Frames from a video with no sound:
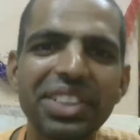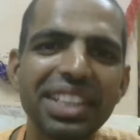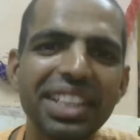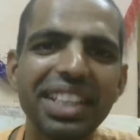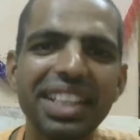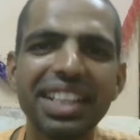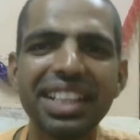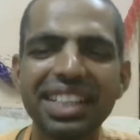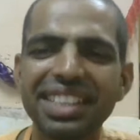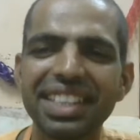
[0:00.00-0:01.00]
or
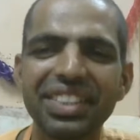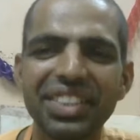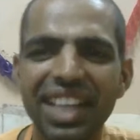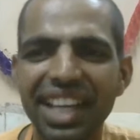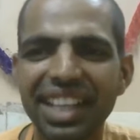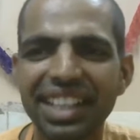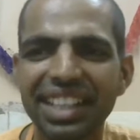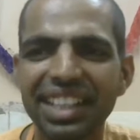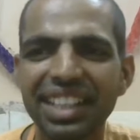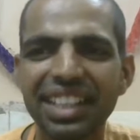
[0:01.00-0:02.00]
teacher or guide
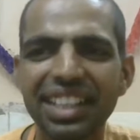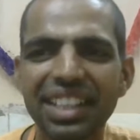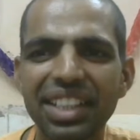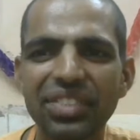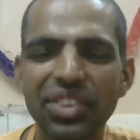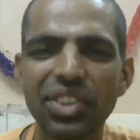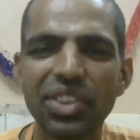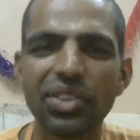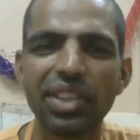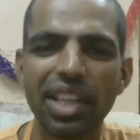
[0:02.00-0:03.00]
for
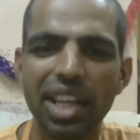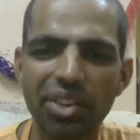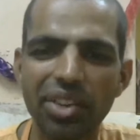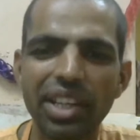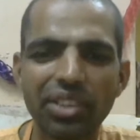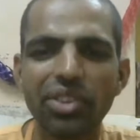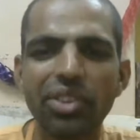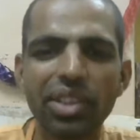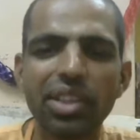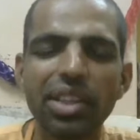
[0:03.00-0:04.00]
our according to
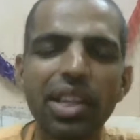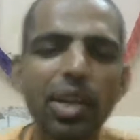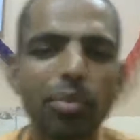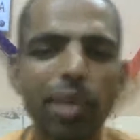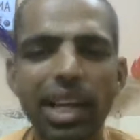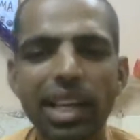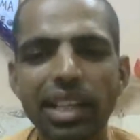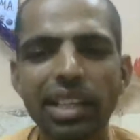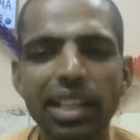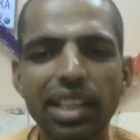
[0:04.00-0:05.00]
our mind,